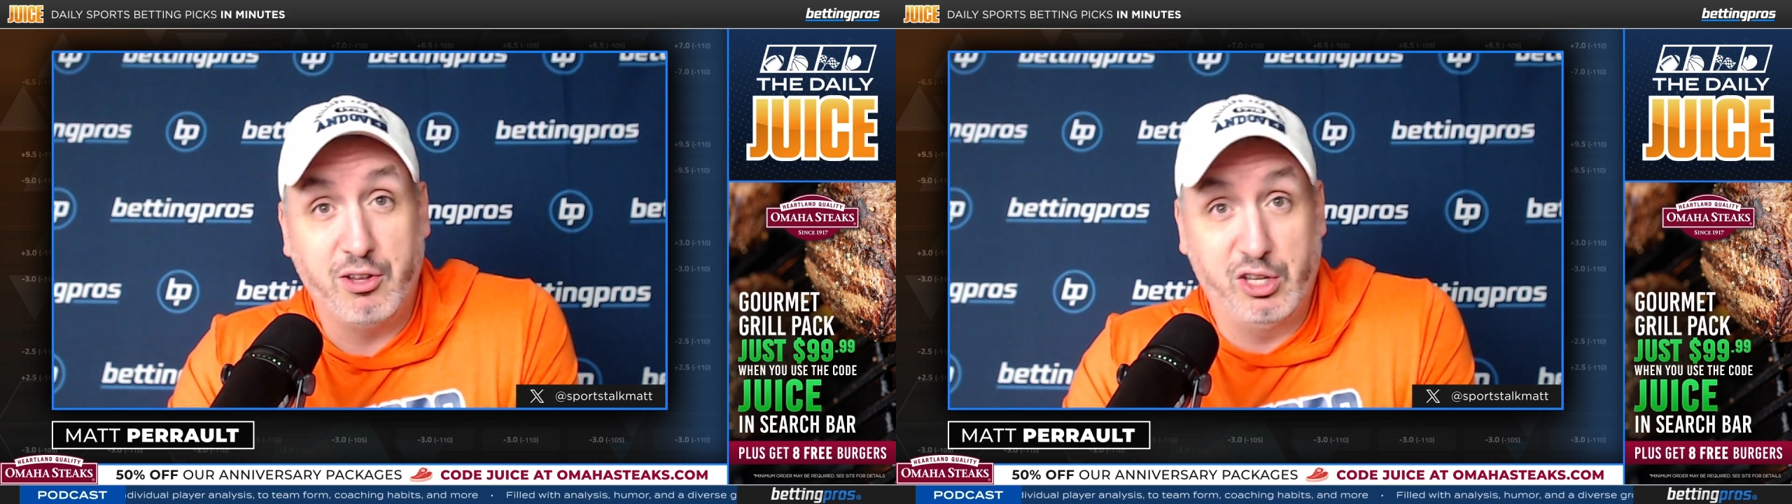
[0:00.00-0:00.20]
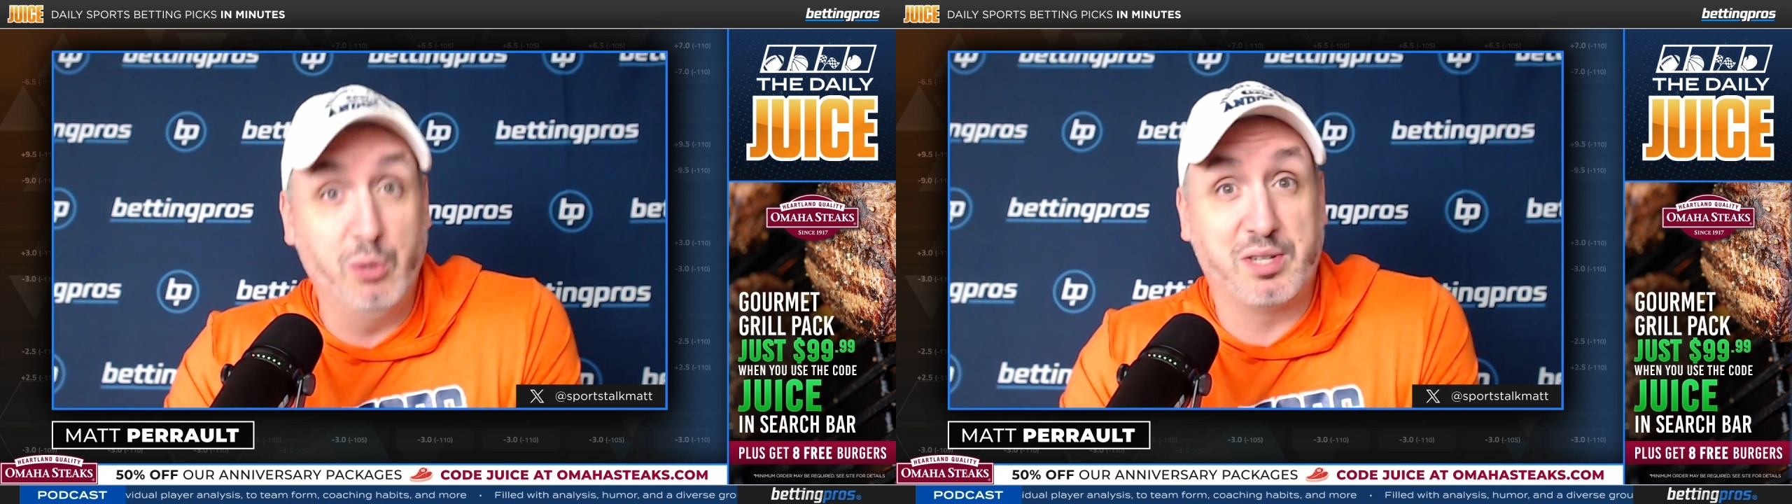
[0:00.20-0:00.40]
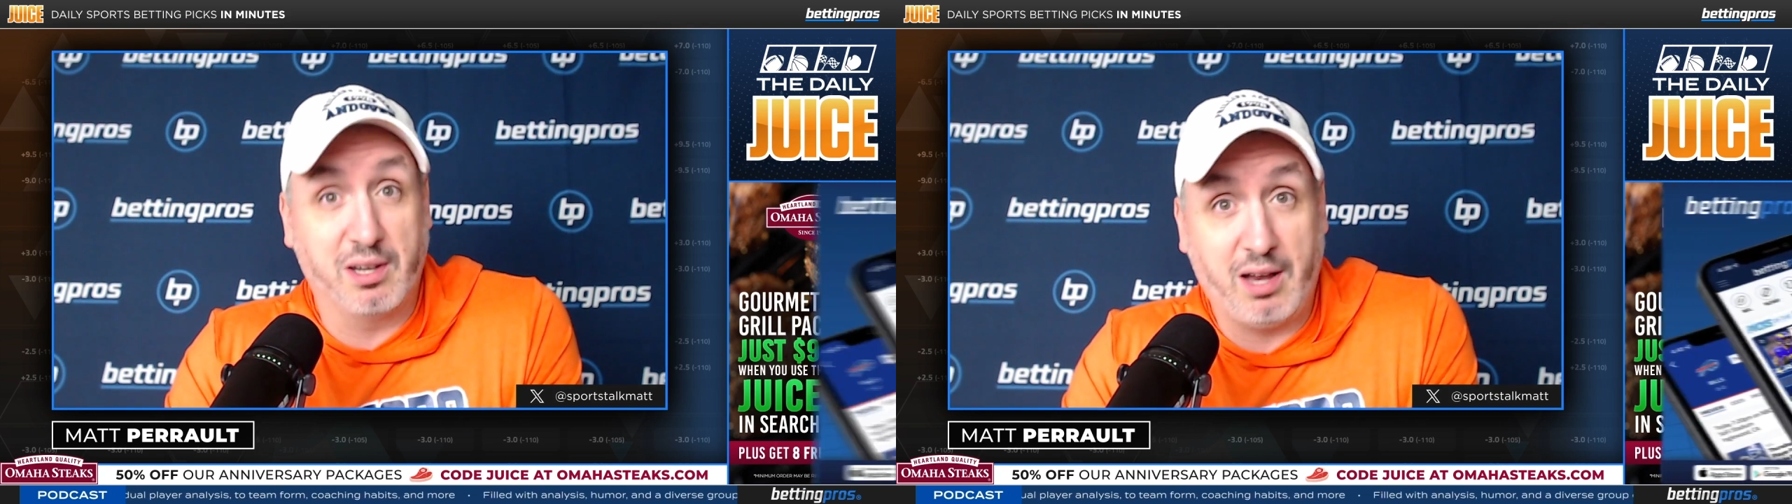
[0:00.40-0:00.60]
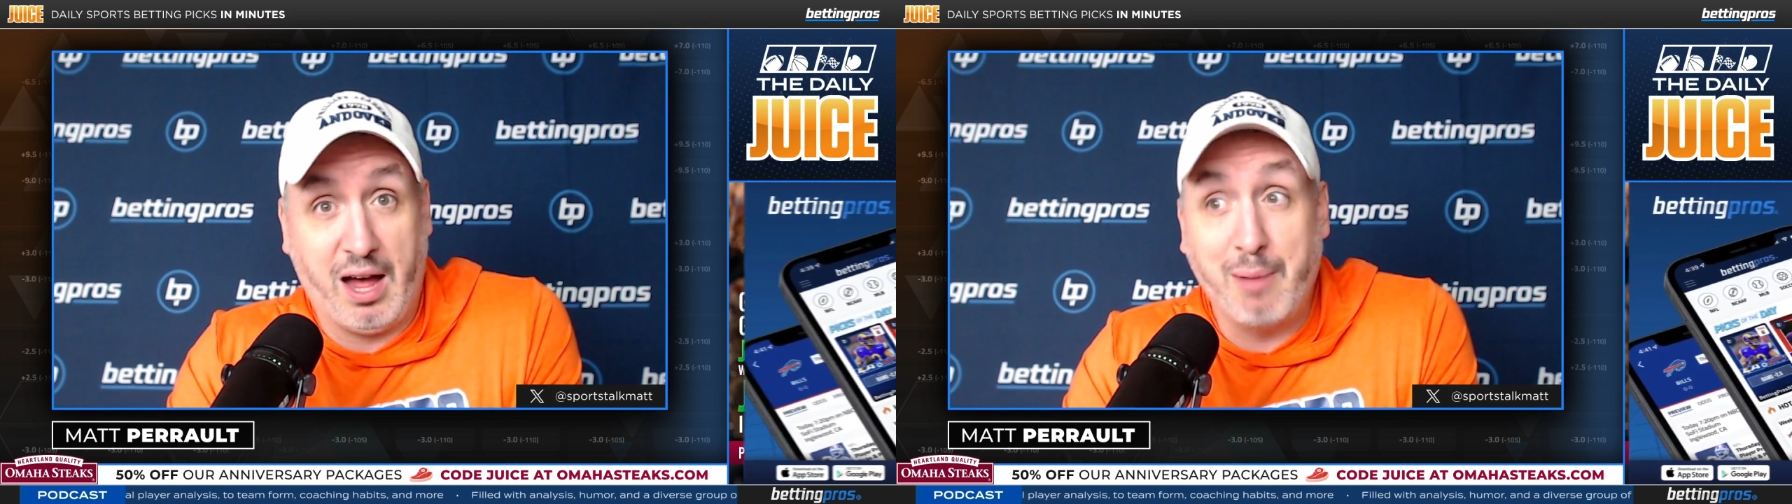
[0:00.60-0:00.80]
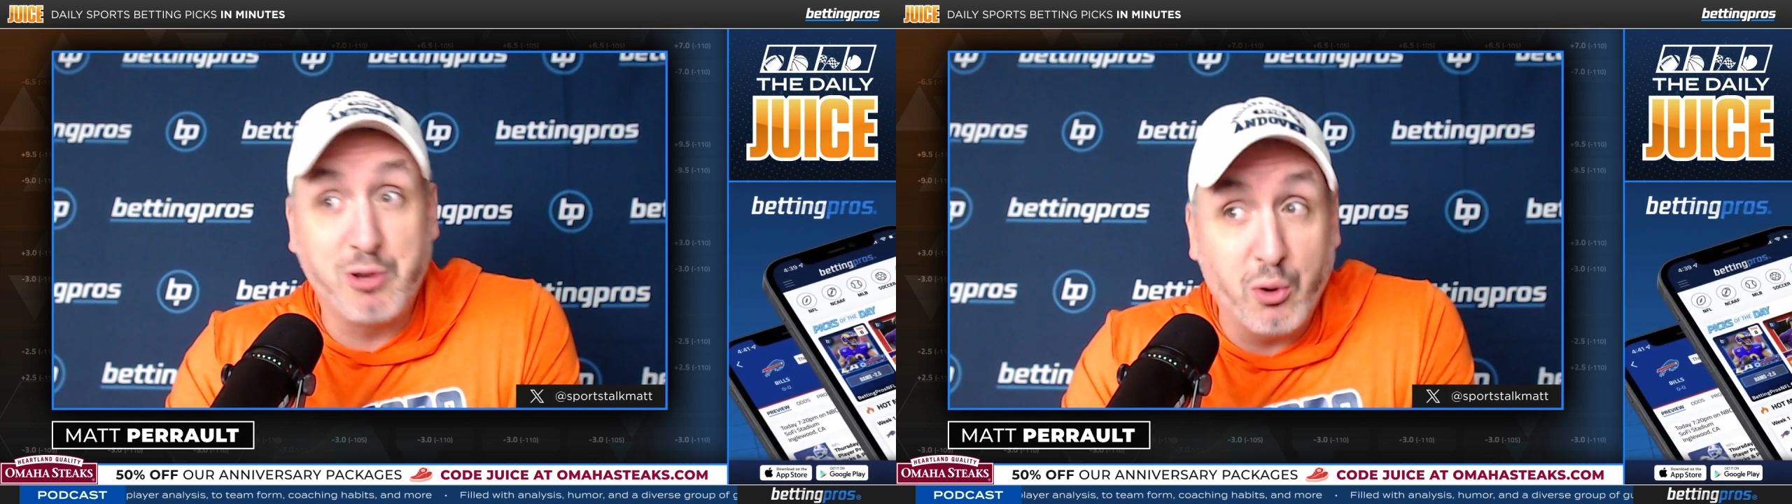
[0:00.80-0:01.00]
Use it.
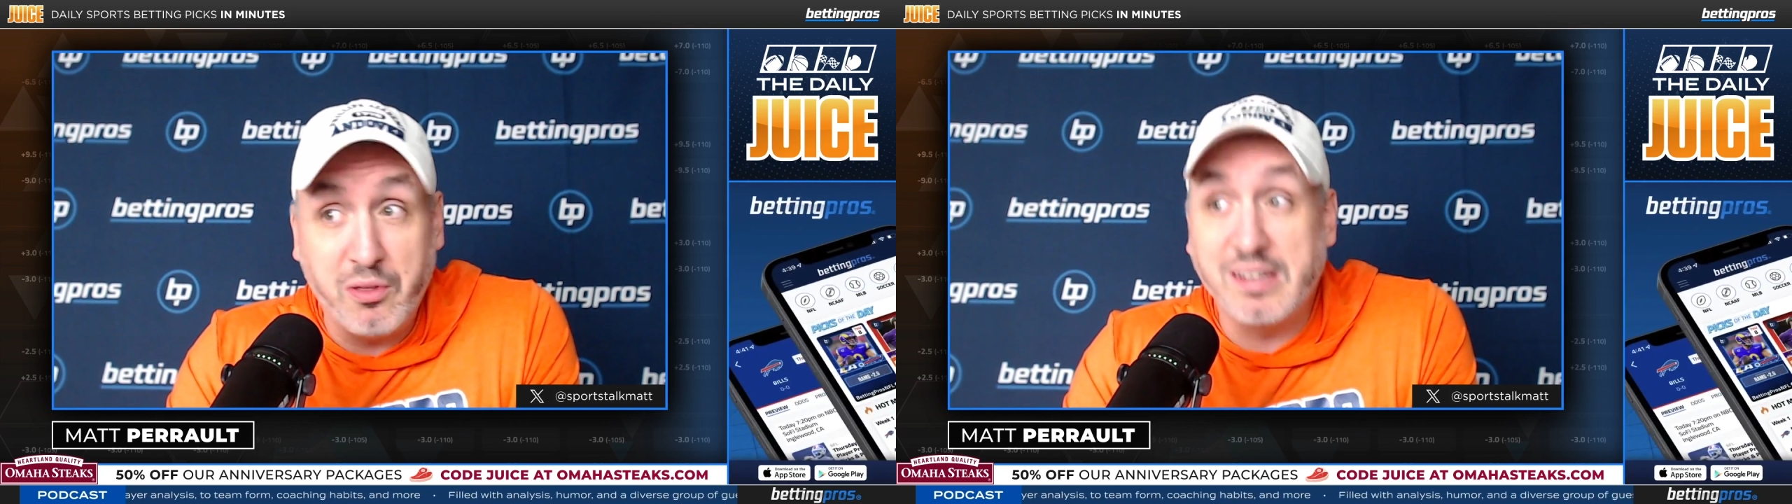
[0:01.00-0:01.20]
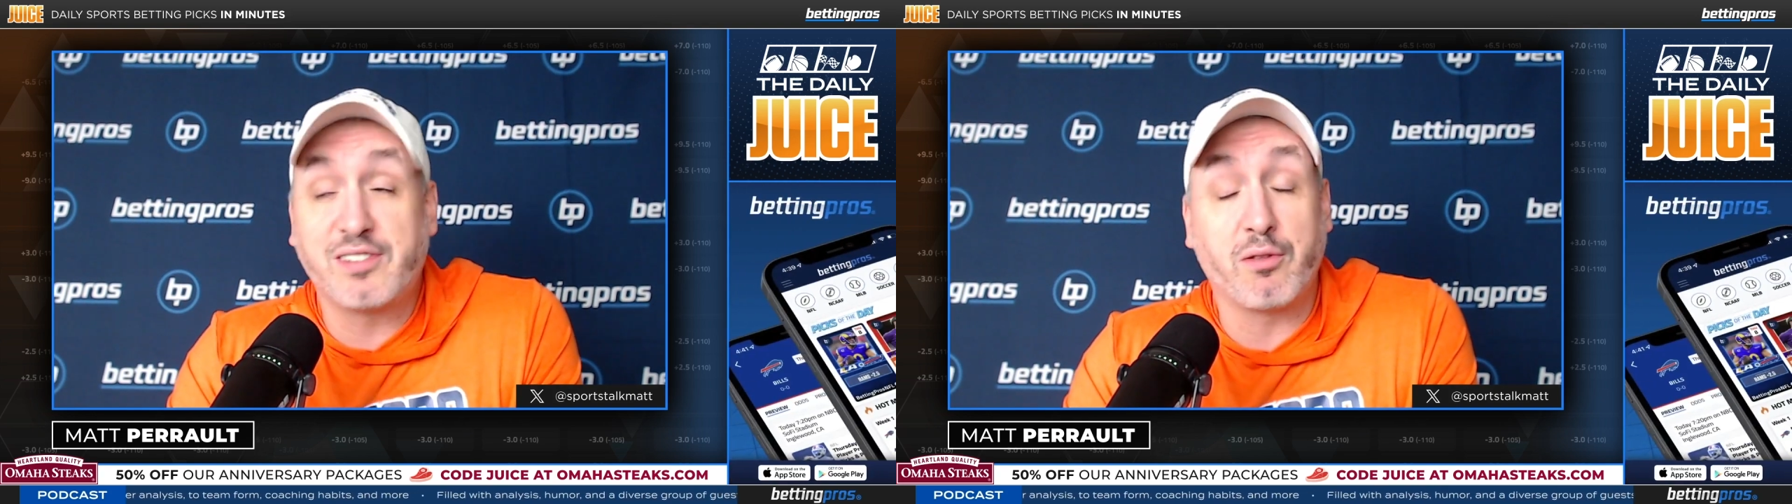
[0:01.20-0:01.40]
I'm doing this